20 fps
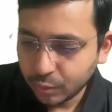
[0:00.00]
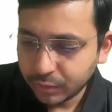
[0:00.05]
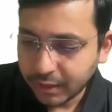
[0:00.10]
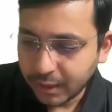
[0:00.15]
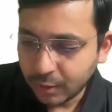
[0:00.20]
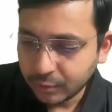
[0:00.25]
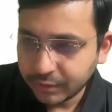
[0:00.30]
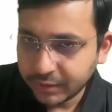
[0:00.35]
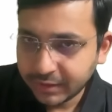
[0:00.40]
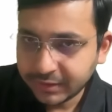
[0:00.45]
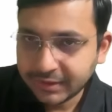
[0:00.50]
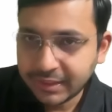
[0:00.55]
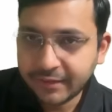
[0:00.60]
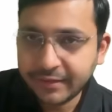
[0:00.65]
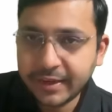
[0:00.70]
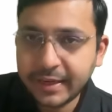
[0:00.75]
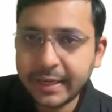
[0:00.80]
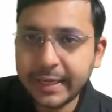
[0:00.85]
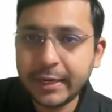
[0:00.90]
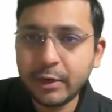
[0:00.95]

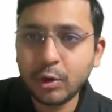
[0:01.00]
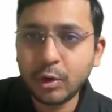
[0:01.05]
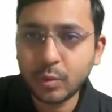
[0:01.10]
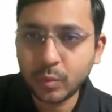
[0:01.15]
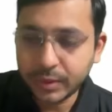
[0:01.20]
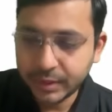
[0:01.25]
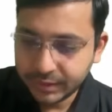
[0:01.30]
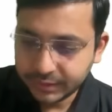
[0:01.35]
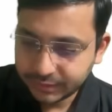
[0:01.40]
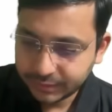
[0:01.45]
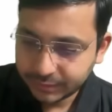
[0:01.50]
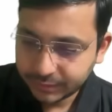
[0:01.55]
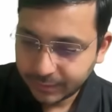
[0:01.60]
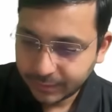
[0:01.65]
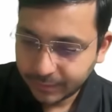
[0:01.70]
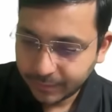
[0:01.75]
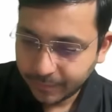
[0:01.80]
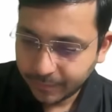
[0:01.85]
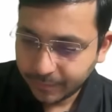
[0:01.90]
2017 onwards.